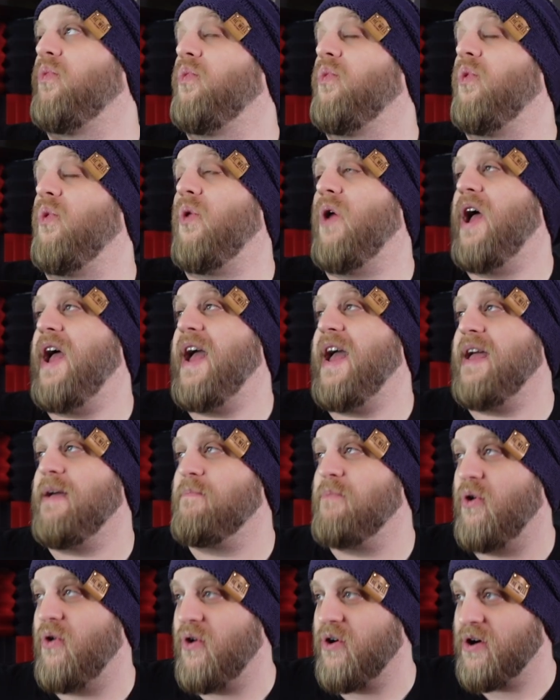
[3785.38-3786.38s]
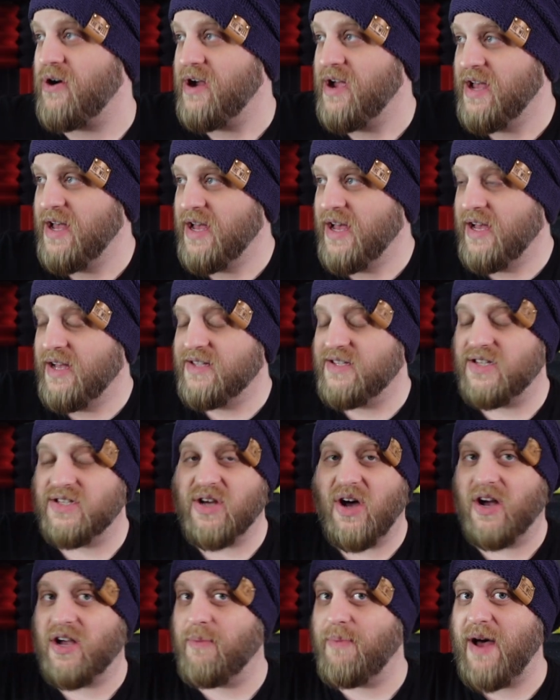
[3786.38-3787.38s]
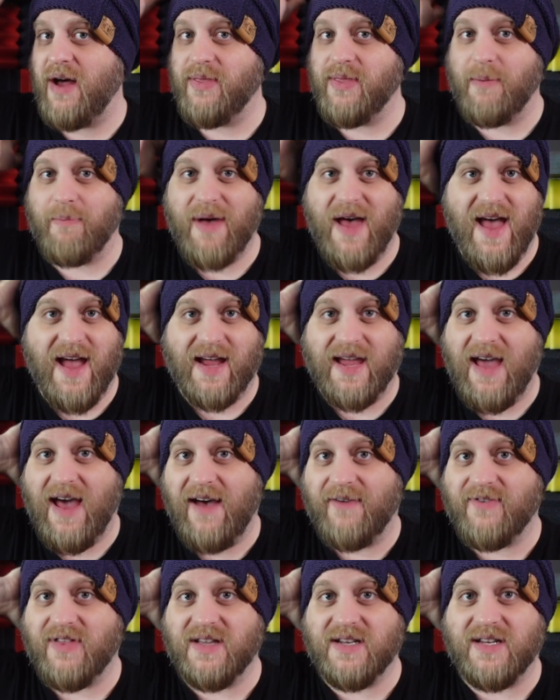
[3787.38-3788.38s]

way more to talk about in the back half of the